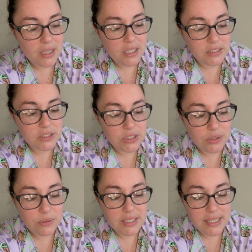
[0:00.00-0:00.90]

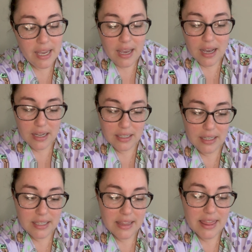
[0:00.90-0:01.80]
So yeah,
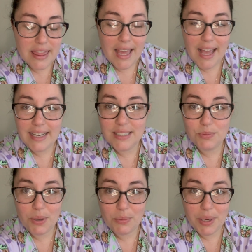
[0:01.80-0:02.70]
that is
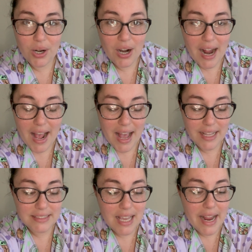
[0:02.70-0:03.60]
where we are
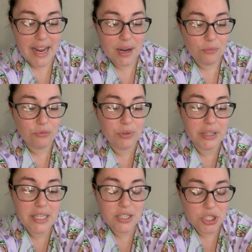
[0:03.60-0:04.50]
at. I am
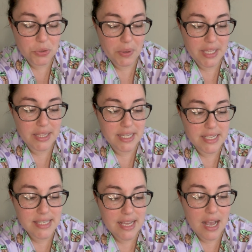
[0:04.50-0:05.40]
really enjoying
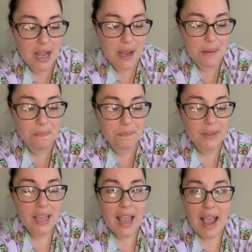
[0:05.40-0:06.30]
this.
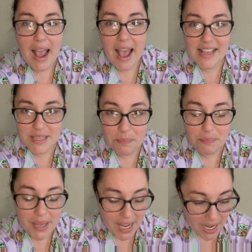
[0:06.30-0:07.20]
As a
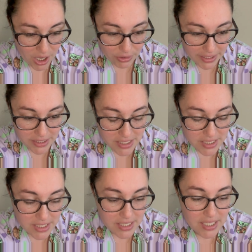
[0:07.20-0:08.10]

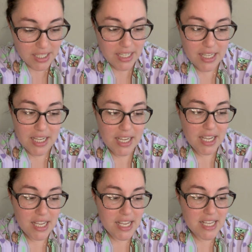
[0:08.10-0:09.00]
parent,
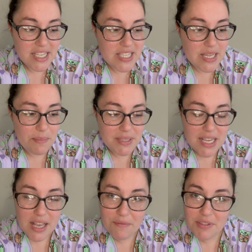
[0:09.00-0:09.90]
some
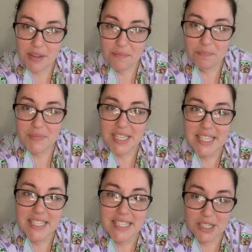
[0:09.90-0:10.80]
of the
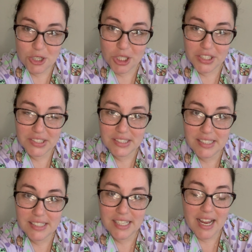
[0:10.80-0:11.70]

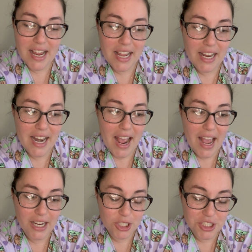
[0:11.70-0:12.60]
decisions and
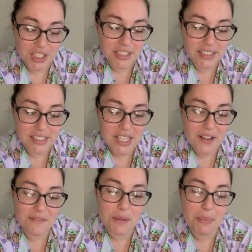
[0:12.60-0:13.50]
actions
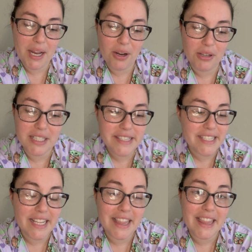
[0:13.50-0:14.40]
of the parents
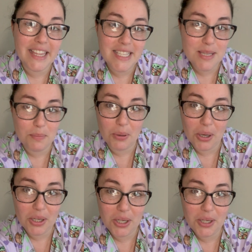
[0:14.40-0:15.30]
in this book